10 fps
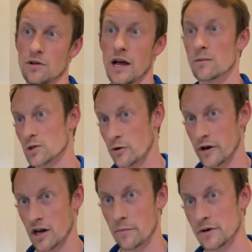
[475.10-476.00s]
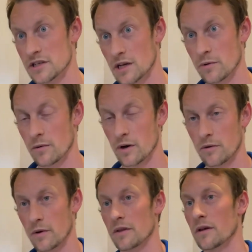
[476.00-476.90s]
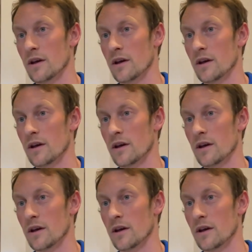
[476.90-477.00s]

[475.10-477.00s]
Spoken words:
laboratory companies that we work with,